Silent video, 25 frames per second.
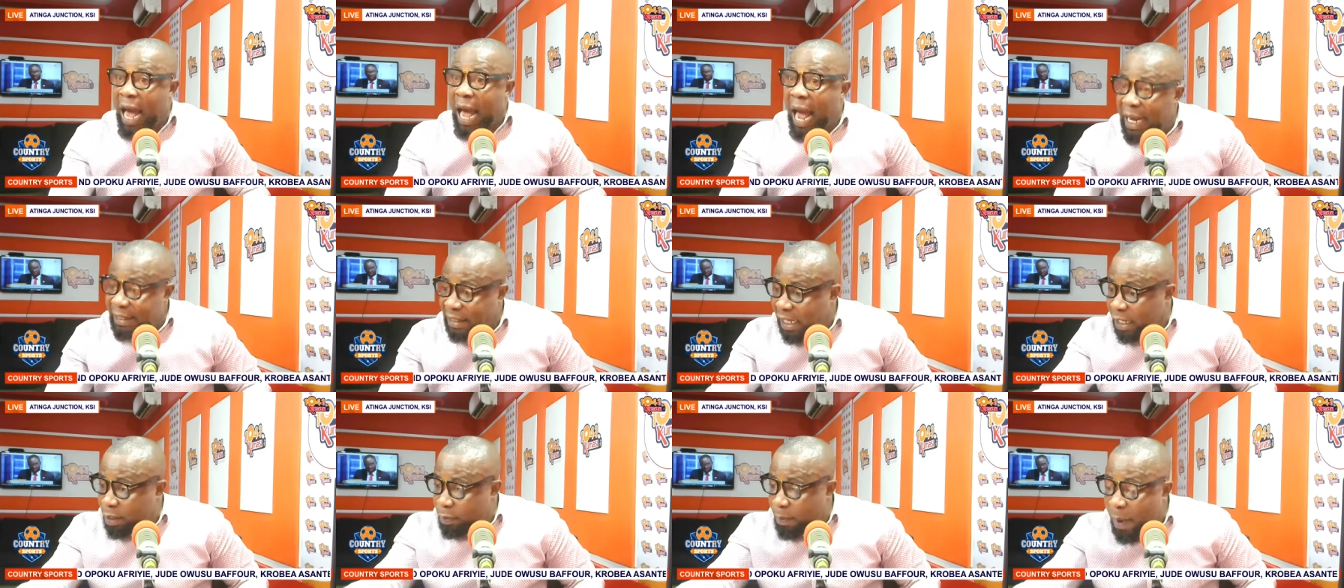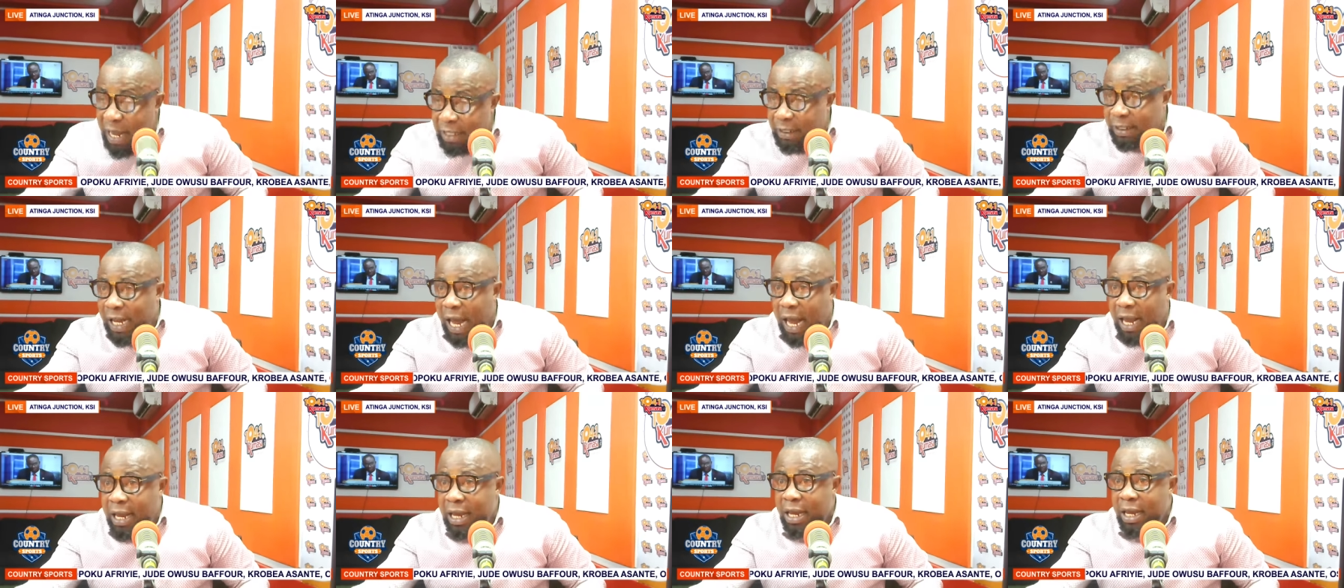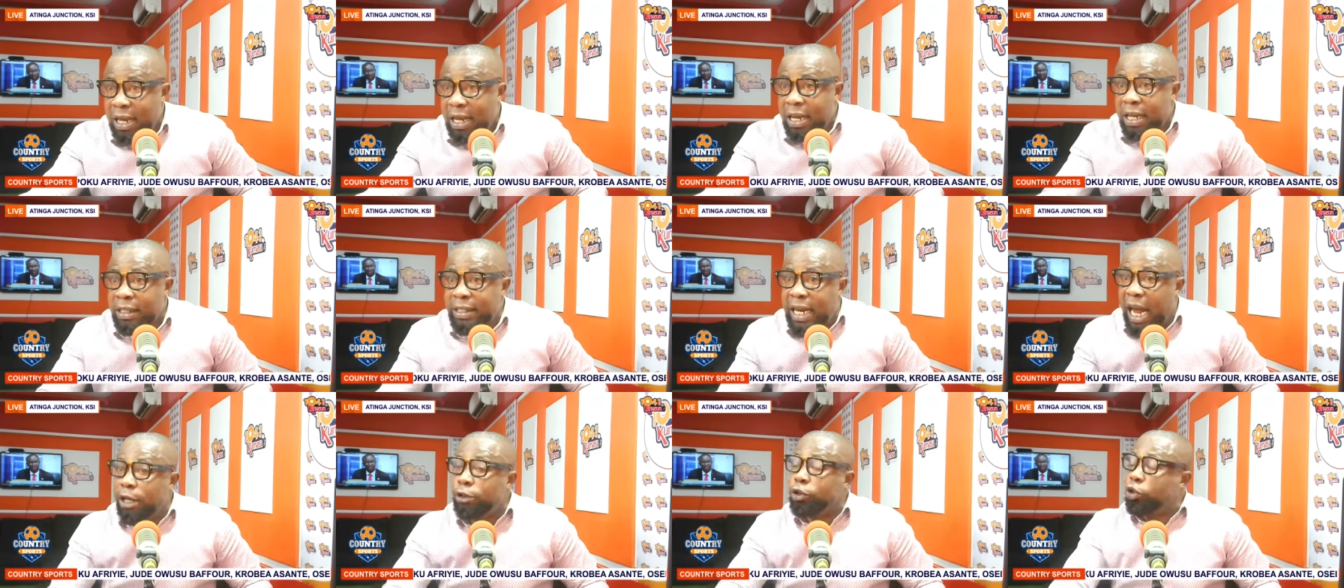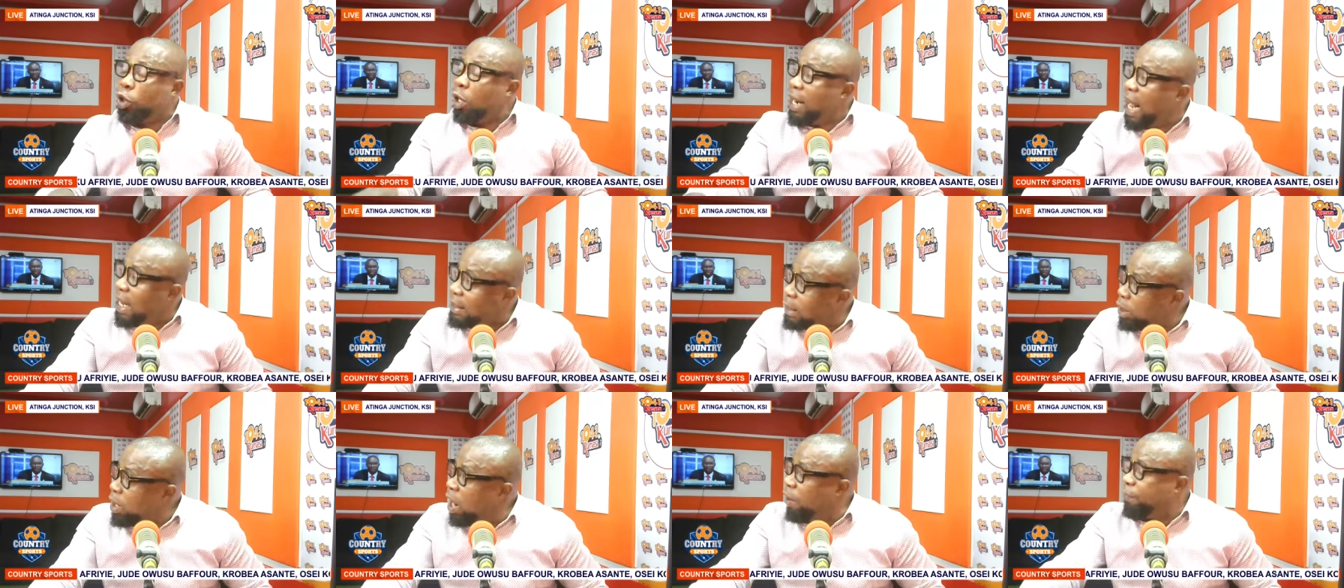Isaac Mansa, yeah. The
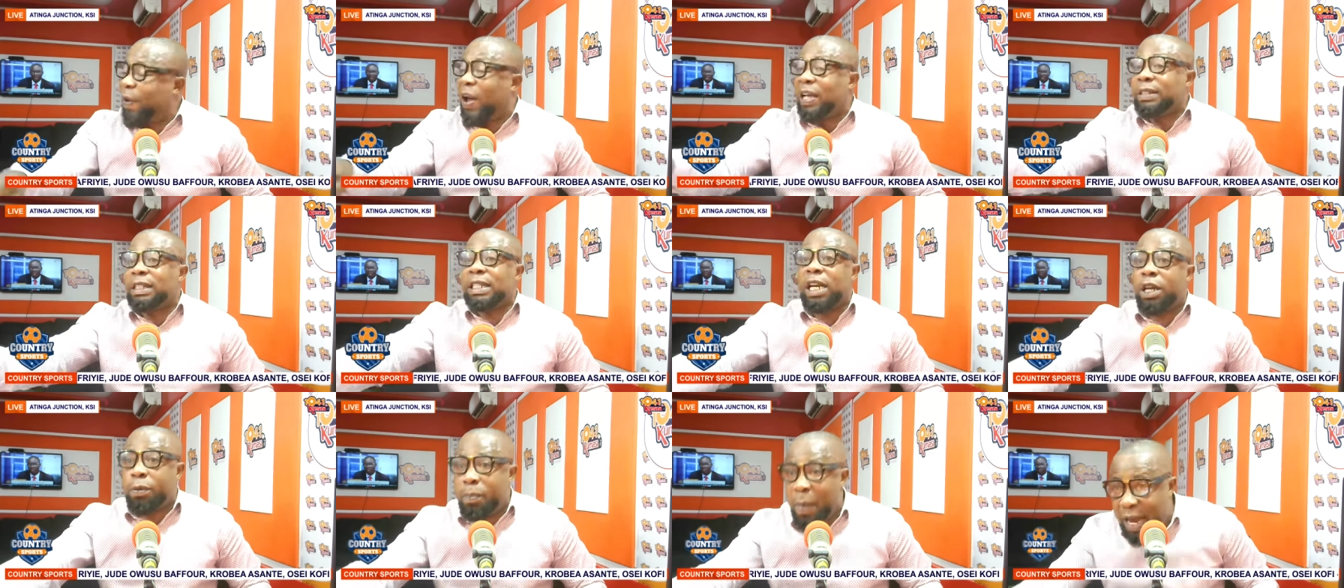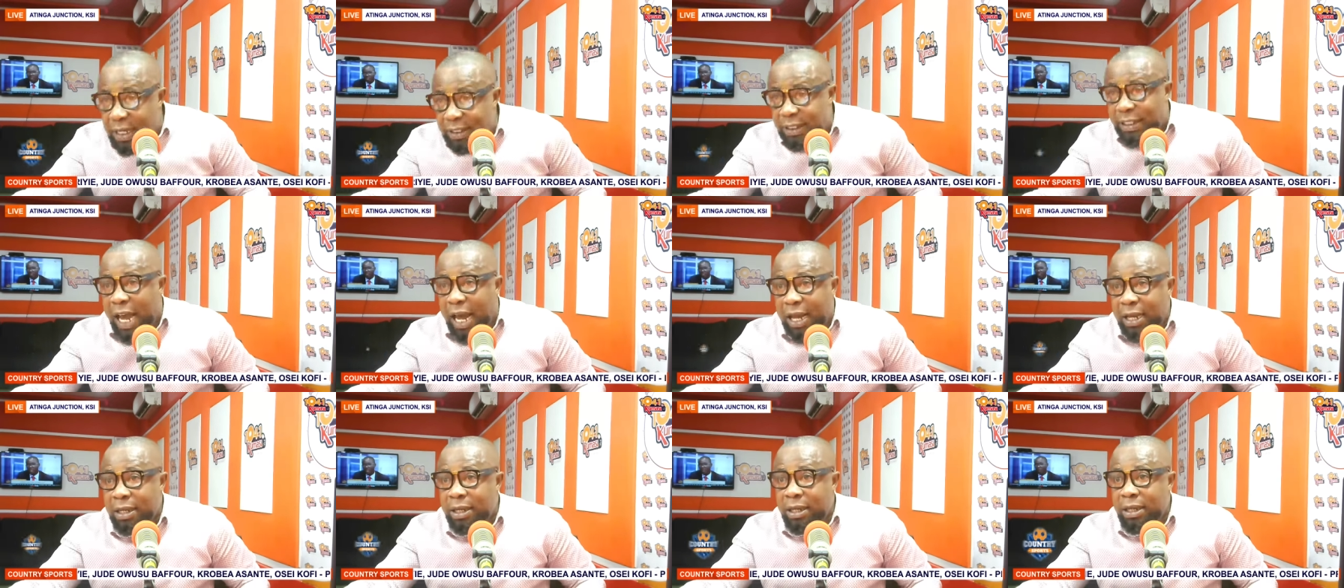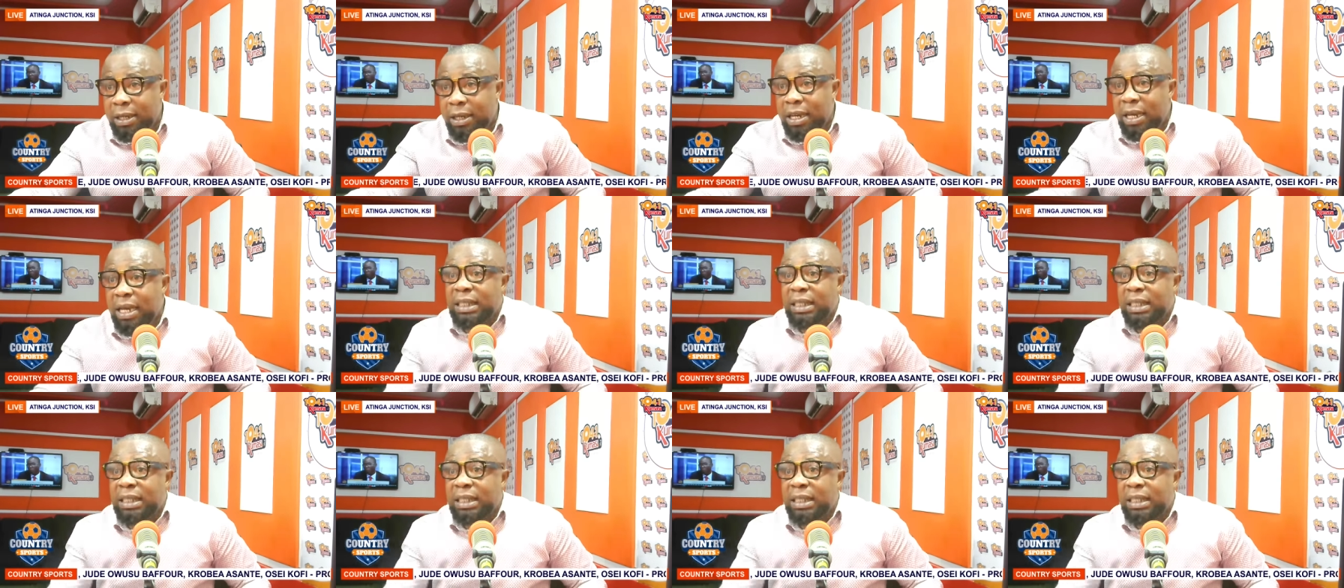introduction of Isaac Mansa, mm-hmm.